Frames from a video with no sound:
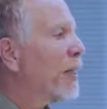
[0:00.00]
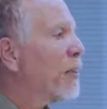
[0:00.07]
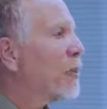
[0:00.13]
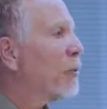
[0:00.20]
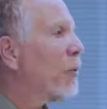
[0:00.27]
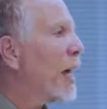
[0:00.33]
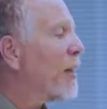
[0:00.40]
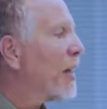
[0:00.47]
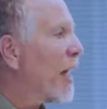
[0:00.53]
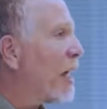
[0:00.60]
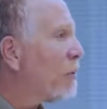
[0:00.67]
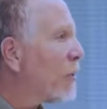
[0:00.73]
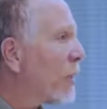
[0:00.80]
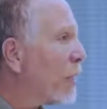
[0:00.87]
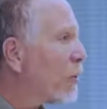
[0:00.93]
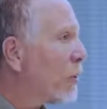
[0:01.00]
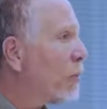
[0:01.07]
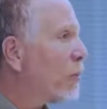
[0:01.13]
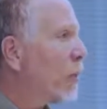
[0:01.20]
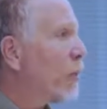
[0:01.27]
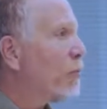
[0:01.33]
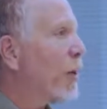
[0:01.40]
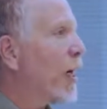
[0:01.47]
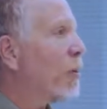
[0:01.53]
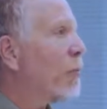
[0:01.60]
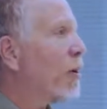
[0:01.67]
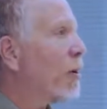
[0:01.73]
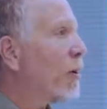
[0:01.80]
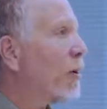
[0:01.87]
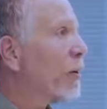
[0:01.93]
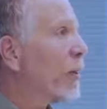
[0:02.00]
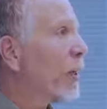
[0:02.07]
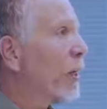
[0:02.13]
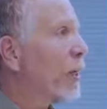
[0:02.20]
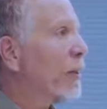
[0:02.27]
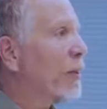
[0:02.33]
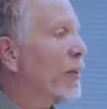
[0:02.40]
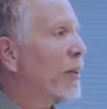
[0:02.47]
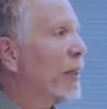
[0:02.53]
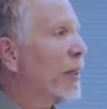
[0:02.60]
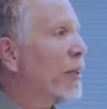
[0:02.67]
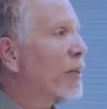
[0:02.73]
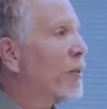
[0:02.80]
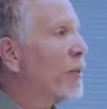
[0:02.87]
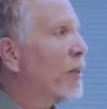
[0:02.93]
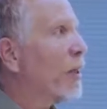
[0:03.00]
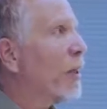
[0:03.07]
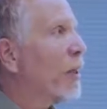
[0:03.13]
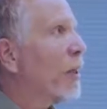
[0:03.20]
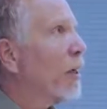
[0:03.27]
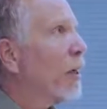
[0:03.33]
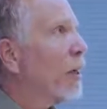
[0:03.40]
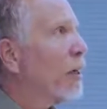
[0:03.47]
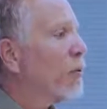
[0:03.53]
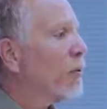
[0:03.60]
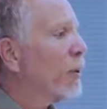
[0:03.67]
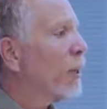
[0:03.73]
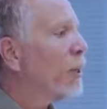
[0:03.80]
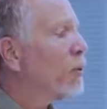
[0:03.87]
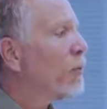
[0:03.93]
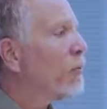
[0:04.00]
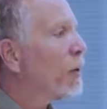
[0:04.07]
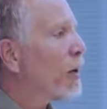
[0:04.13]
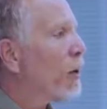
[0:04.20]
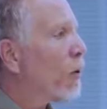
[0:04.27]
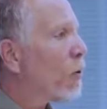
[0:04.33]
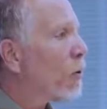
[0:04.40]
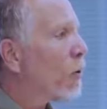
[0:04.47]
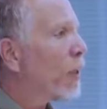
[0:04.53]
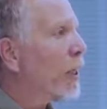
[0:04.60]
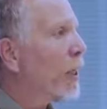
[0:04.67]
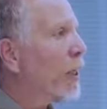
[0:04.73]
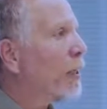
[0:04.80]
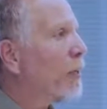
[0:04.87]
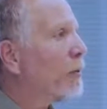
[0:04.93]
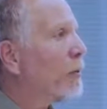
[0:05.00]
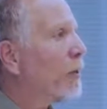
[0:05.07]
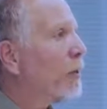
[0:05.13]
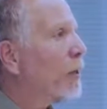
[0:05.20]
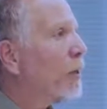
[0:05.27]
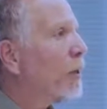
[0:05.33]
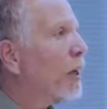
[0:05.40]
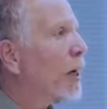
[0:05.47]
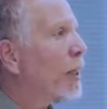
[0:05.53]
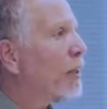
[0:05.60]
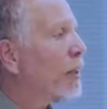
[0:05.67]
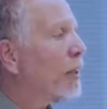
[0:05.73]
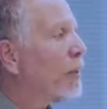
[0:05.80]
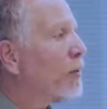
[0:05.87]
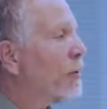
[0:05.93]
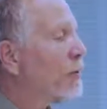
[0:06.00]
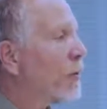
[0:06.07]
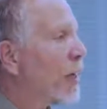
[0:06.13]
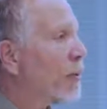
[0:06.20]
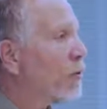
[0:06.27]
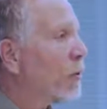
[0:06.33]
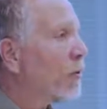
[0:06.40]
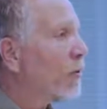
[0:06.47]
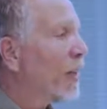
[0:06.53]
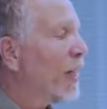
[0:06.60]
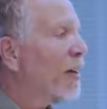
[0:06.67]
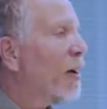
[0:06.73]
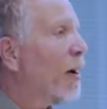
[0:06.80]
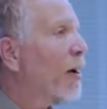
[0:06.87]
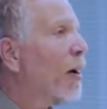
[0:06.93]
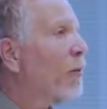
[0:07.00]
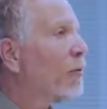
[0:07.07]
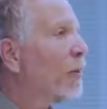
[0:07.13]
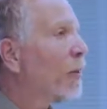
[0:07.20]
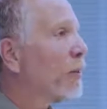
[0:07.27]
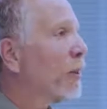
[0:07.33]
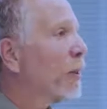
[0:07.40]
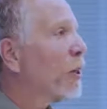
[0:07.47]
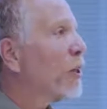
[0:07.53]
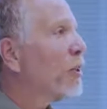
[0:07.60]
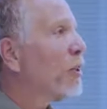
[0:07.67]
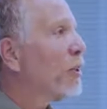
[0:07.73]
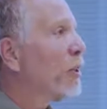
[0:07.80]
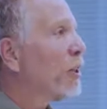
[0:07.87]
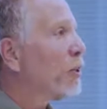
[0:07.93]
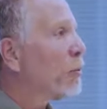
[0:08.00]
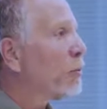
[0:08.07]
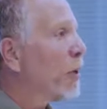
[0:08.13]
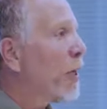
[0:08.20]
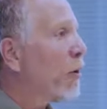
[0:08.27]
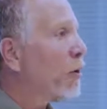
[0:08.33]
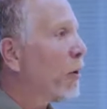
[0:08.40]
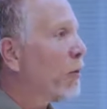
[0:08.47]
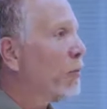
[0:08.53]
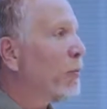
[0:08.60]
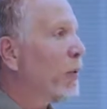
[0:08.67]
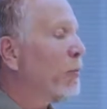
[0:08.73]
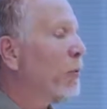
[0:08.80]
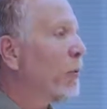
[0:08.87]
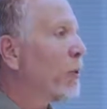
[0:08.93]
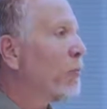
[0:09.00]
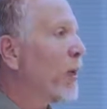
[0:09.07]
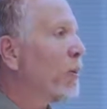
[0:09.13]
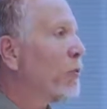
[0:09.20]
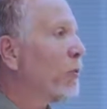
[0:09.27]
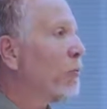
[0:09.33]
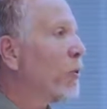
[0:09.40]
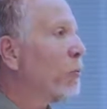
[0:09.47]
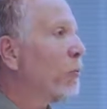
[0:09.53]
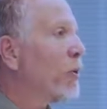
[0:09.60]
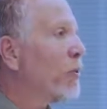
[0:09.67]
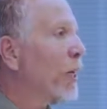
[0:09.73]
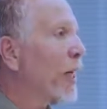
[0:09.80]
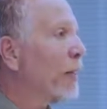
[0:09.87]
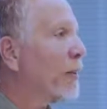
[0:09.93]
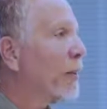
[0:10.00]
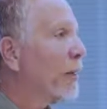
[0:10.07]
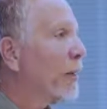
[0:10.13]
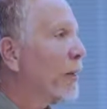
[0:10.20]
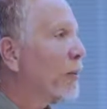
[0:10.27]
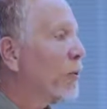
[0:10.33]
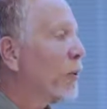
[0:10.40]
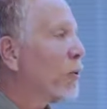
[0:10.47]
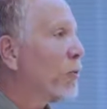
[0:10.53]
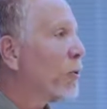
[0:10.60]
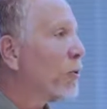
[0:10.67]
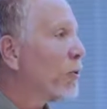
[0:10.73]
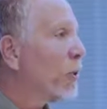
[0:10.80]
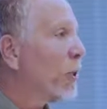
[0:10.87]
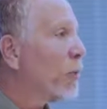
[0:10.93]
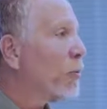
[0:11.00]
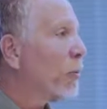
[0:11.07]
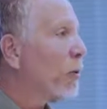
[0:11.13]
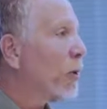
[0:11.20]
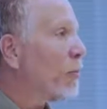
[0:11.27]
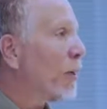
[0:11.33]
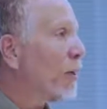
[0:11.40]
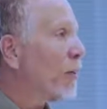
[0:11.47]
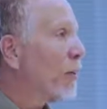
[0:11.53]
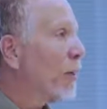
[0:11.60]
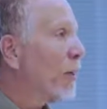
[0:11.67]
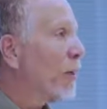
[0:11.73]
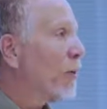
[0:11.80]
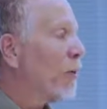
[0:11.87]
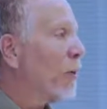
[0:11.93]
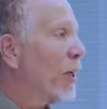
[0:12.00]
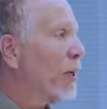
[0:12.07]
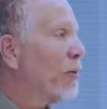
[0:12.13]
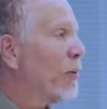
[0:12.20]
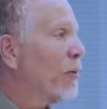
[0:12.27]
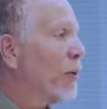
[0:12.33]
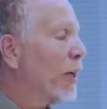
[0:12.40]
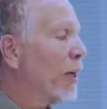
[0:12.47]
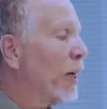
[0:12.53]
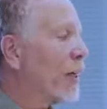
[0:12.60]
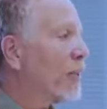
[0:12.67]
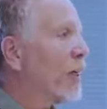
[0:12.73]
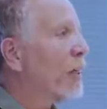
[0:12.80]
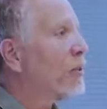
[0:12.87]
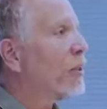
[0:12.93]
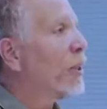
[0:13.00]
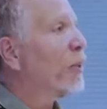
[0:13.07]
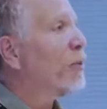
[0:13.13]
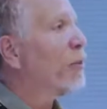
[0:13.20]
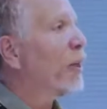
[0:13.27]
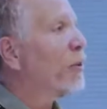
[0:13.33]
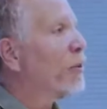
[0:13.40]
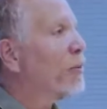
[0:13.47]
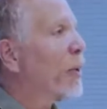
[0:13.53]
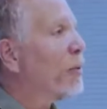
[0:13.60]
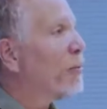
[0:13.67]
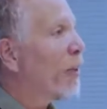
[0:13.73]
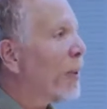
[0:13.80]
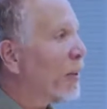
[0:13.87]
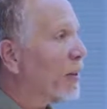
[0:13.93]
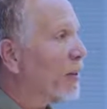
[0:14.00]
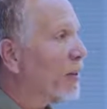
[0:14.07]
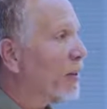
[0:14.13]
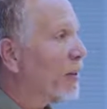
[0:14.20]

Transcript: It's a rather evanescent biomarker. It is released very early in the onset of infection, often disappearing before the patient will present to the emergency department or even realize how sick the patient might be.